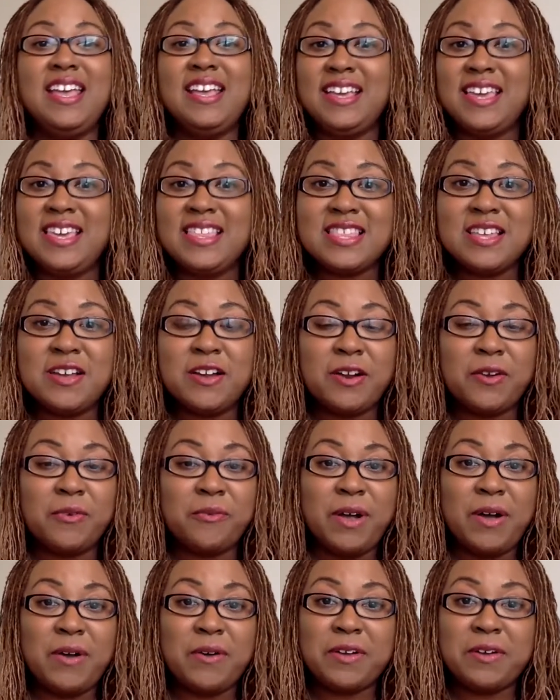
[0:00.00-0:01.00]
get their
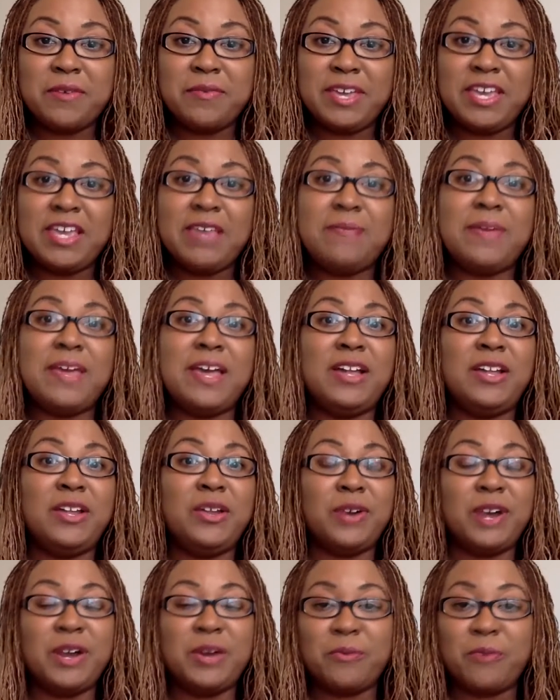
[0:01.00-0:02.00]
welcome email
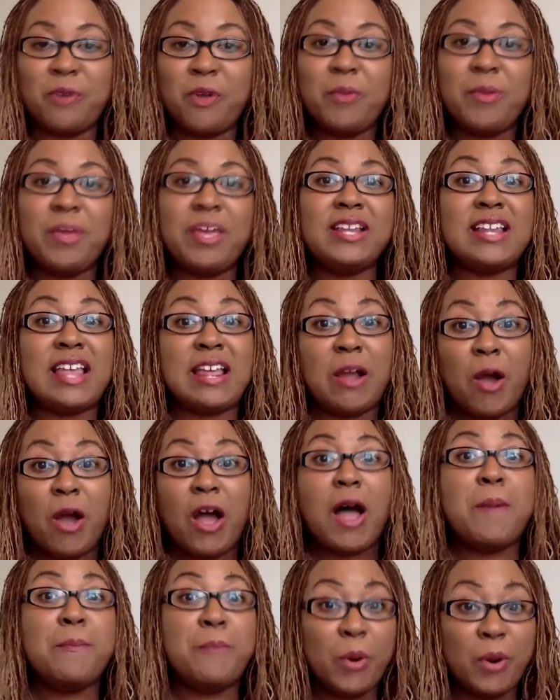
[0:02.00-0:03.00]
or enrollment, they
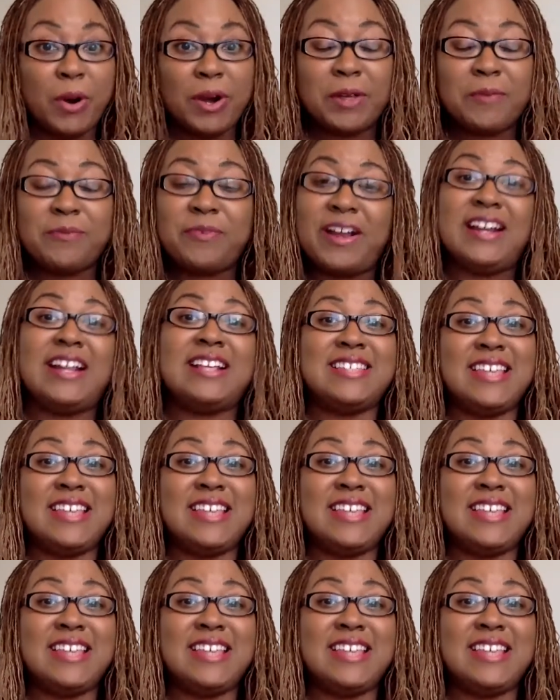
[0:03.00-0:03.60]
onboard them, right?